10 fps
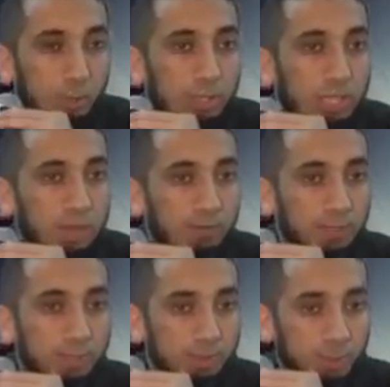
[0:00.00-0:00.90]
So he gave
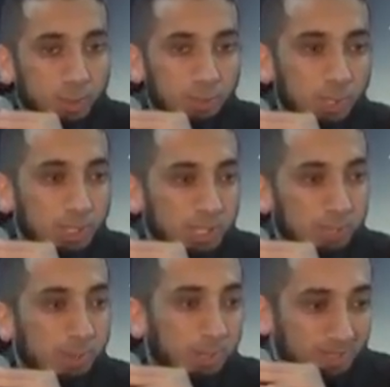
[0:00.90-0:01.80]
a subscription to
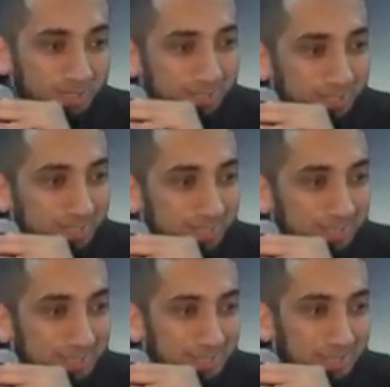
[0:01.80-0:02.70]
his mother.
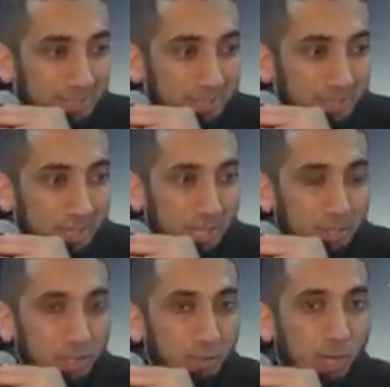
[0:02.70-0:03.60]

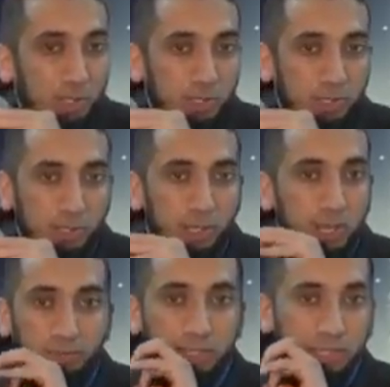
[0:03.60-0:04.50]
And she watches, on
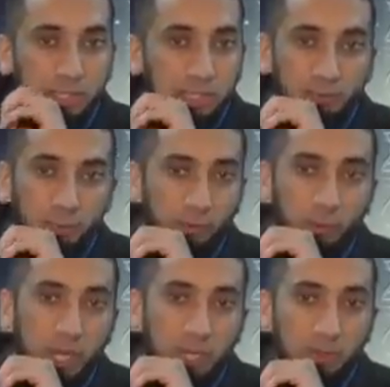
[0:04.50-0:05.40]
every Sunday for
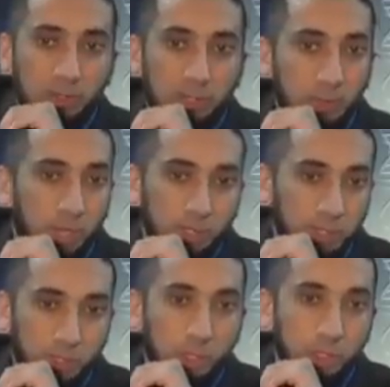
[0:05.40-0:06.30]
4 hours, she
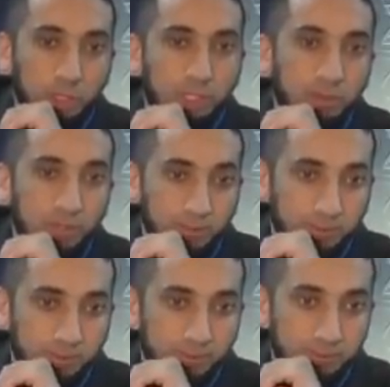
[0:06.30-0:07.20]
watches church TV.
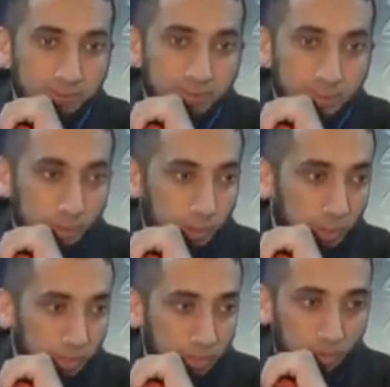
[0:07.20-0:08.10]
In New
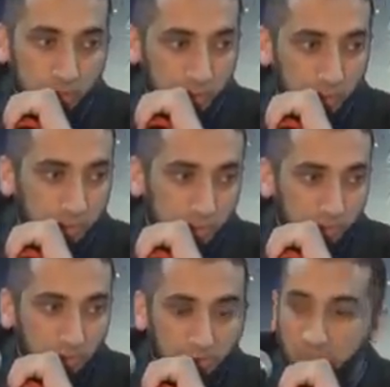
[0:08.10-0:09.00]
York, she watches church
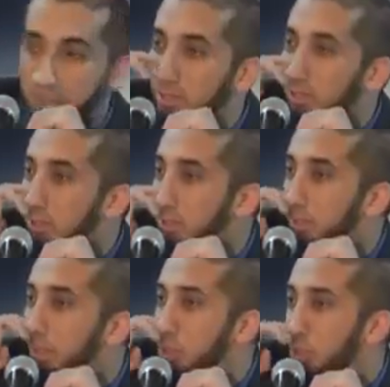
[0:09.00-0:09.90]
TV, right? She's a
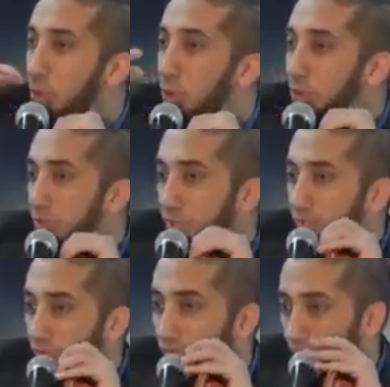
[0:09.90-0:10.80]
big Joel
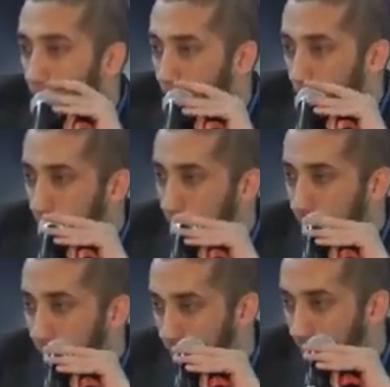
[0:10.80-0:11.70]
Osteen fan. If you don't know who
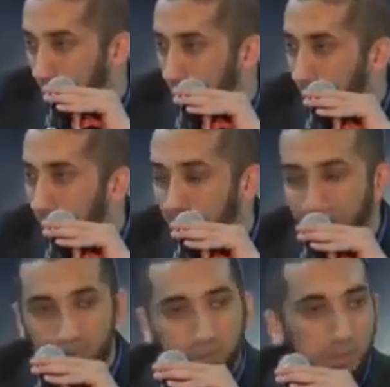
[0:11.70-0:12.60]
that is, it's okay,
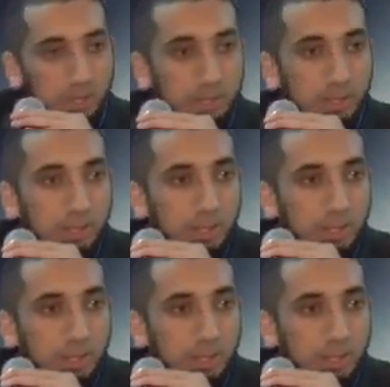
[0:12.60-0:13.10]
right?